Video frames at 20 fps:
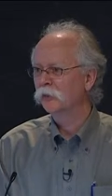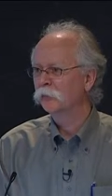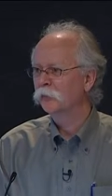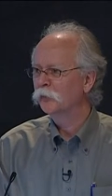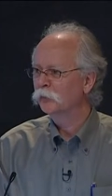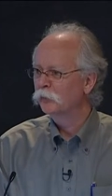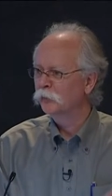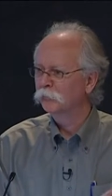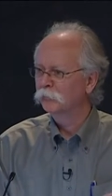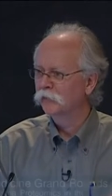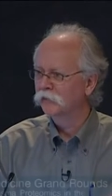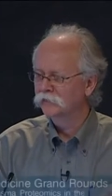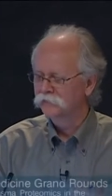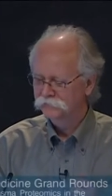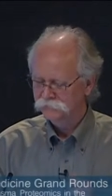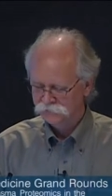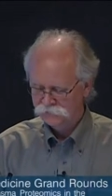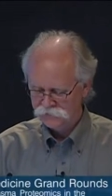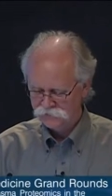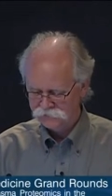pure, but
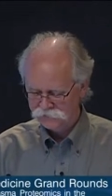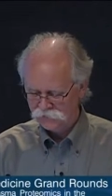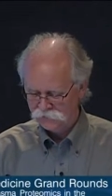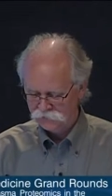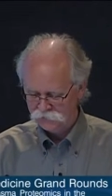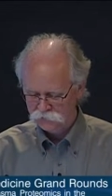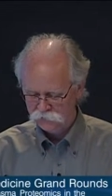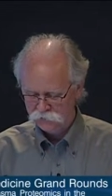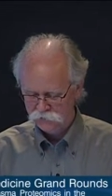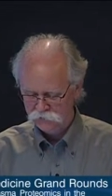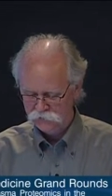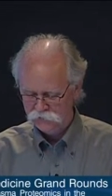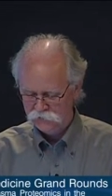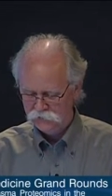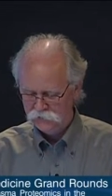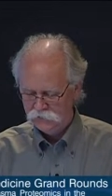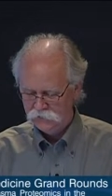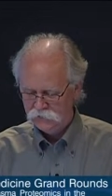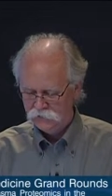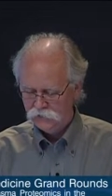they'll sell it to you.
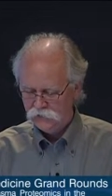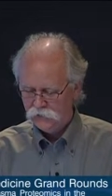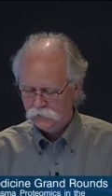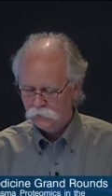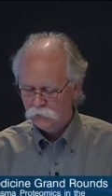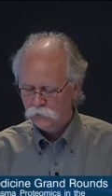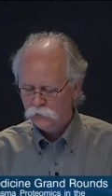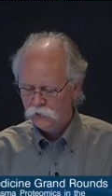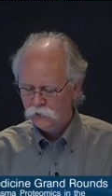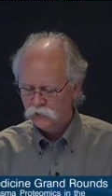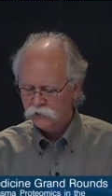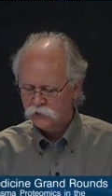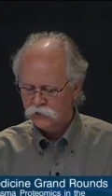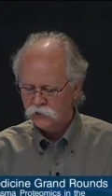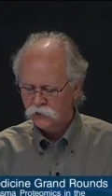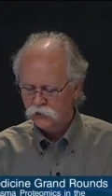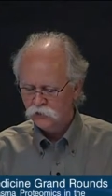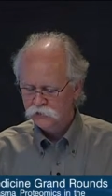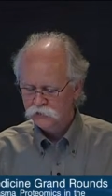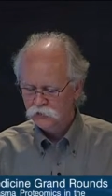But we looked at
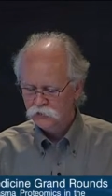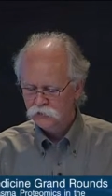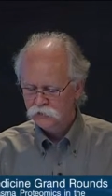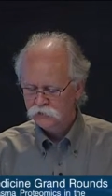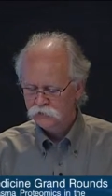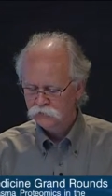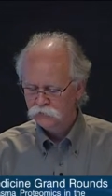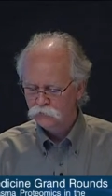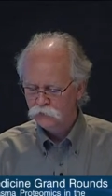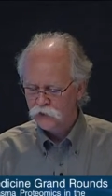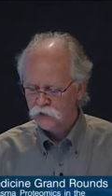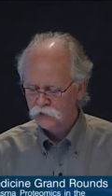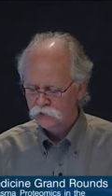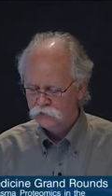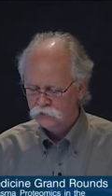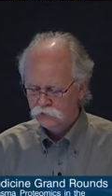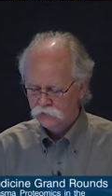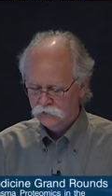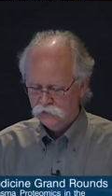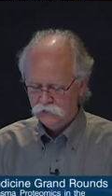an alternative way
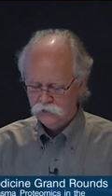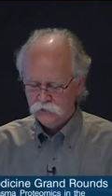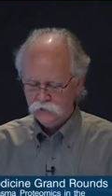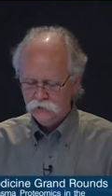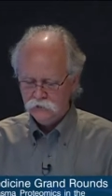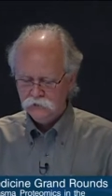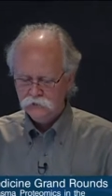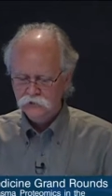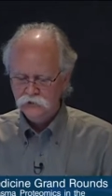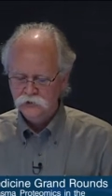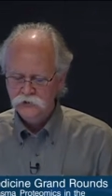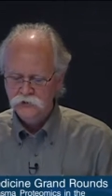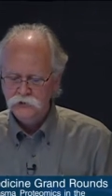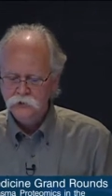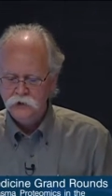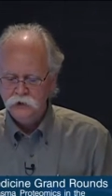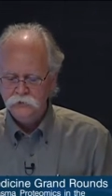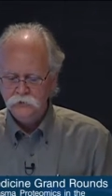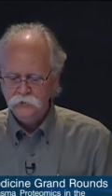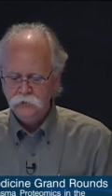to do
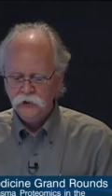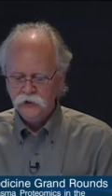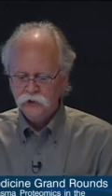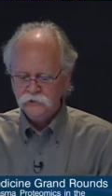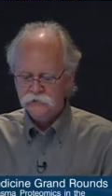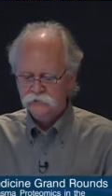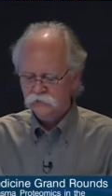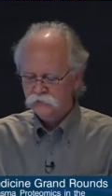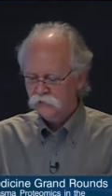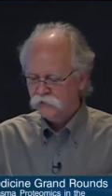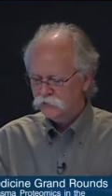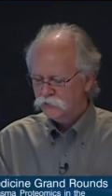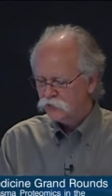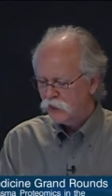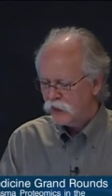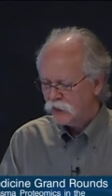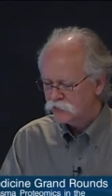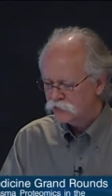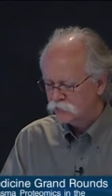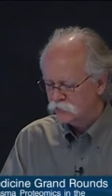it because of the
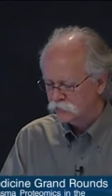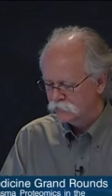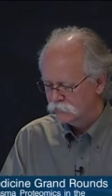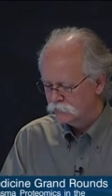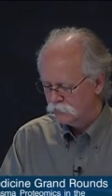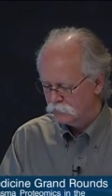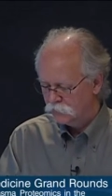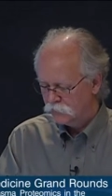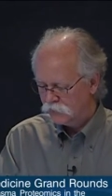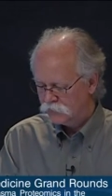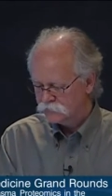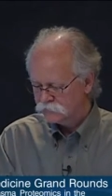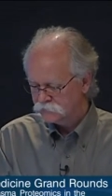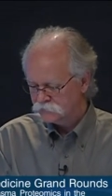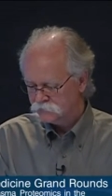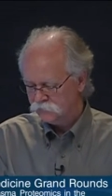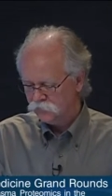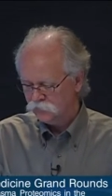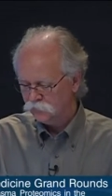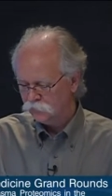attraction and
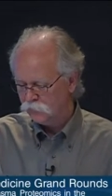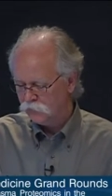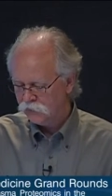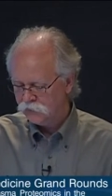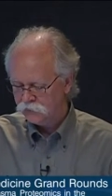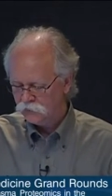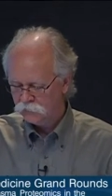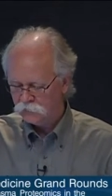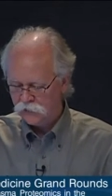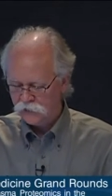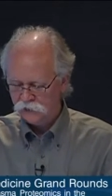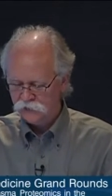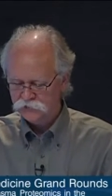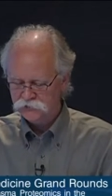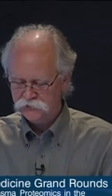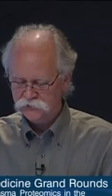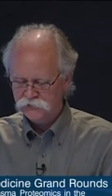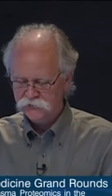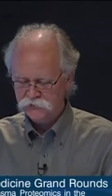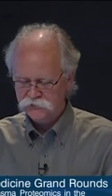because, you know, molecular biology
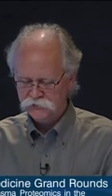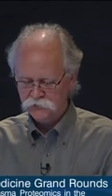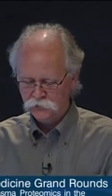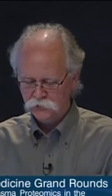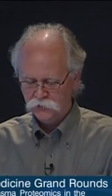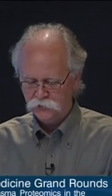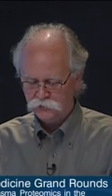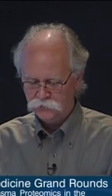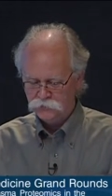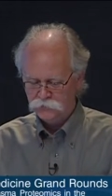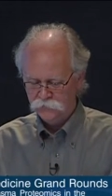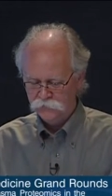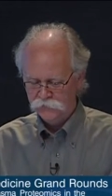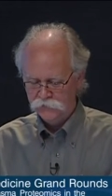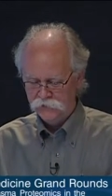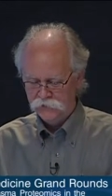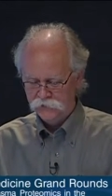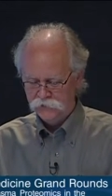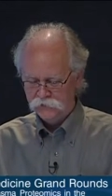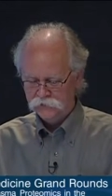is just so cool.
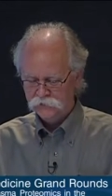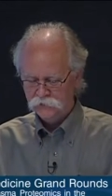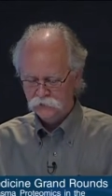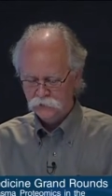So